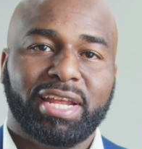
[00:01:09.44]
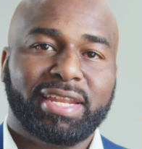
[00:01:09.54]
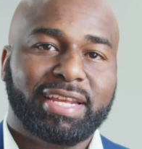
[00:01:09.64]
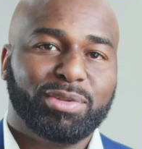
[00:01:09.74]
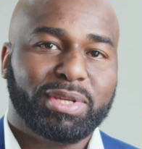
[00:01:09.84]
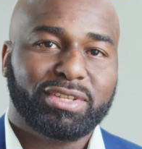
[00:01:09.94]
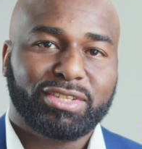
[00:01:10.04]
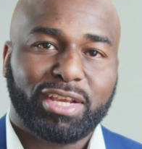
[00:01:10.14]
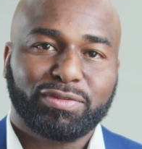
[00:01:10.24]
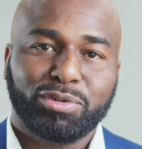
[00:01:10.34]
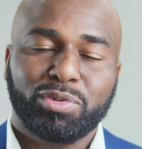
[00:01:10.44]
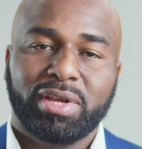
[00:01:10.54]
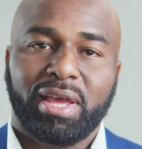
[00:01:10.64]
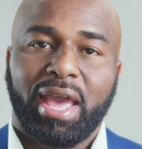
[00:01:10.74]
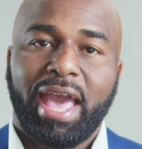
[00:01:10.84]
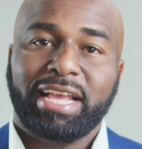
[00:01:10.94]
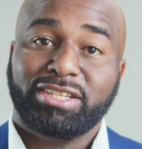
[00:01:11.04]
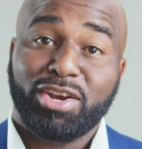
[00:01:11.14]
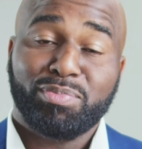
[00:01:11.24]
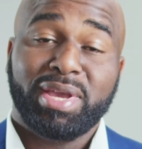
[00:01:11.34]
they need to be successful
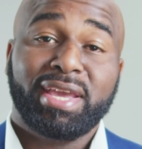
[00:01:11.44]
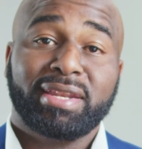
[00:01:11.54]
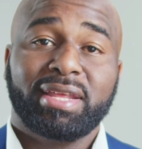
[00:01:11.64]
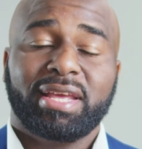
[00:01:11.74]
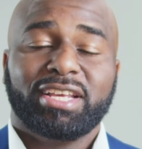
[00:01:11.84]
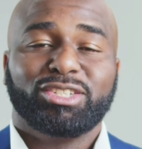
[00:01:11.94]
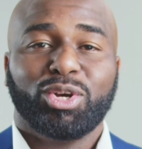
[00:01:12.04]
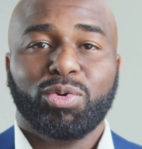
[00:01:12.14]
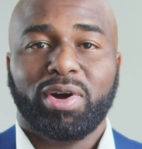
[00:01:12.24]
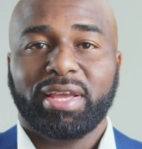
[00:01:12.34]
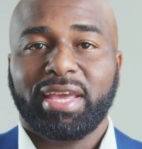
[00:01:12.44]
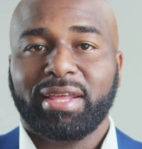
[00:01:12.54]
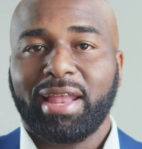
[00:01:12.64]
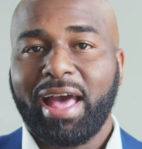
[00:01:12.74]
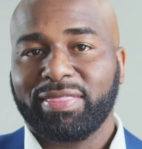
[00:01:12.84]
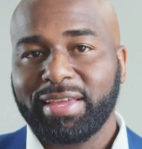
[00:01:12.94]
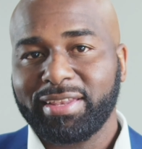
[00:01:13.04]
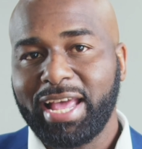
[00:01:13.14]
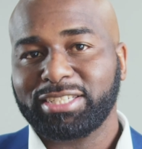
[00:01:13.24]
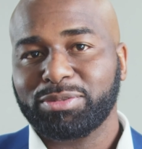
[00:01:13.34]
as young men. So again, I
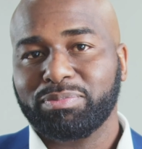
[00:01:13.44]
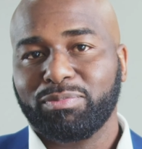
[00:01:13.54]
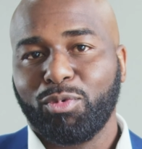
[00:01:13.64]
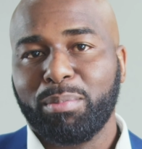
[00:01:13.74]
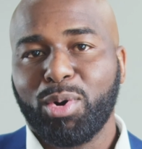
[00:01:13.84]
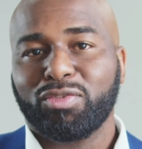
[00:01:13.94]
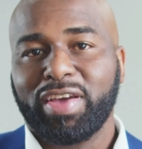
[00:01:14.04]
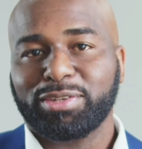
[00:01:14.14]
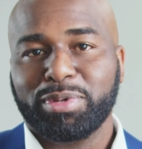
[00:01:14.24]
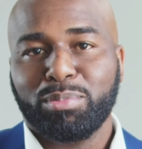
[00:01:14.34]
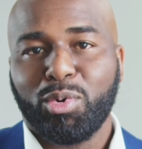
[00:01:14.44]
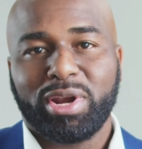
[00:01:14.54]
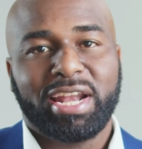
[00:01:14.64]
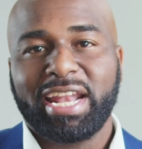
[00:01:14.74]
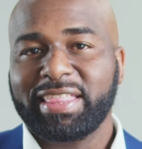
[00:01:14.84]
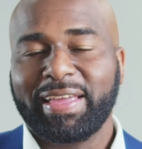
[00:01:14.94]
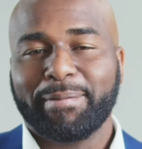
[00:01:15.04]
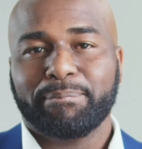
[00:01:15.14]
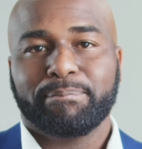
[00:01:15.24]
think that's what motivates me more than anything.